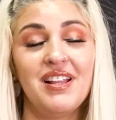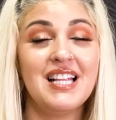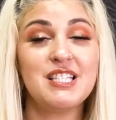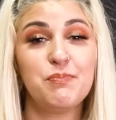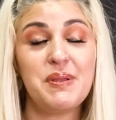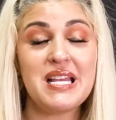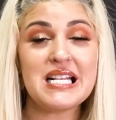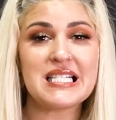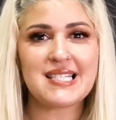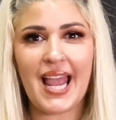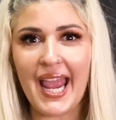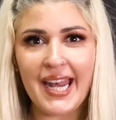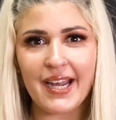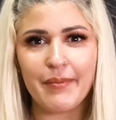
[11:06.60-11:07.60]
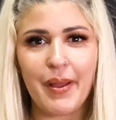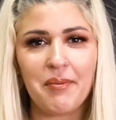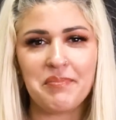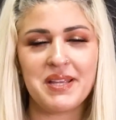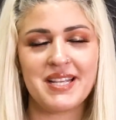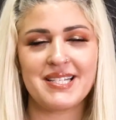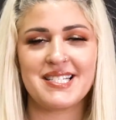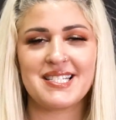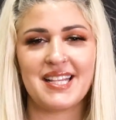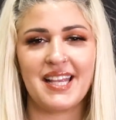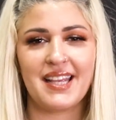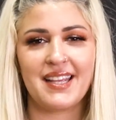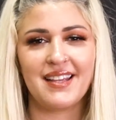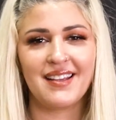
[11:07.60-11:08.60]
Let's be excited about being
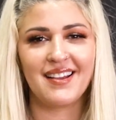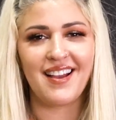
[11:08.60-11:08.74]
sick.